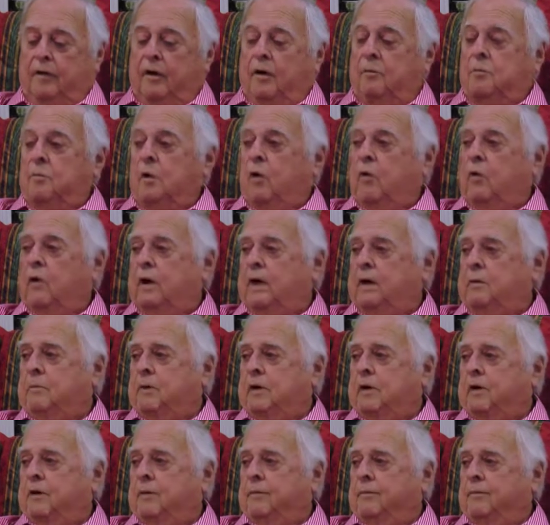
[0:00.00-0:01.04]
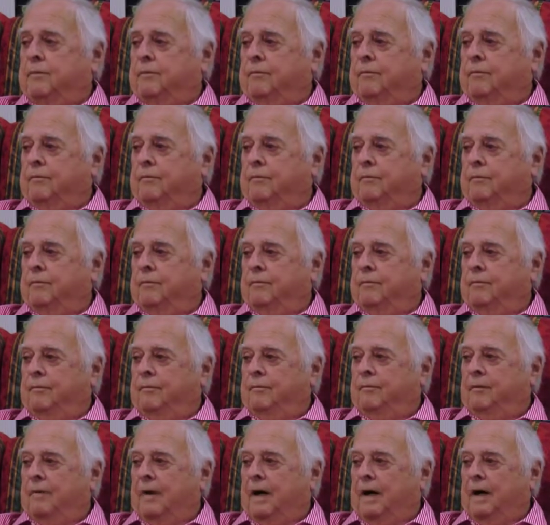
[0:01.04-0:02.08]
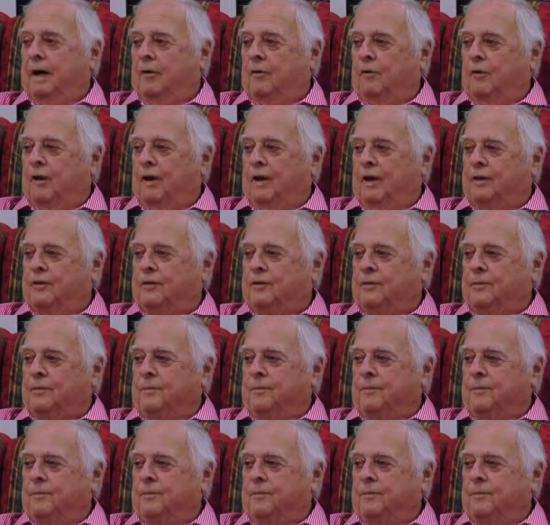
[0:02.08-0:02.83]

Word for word: a bohemian by race.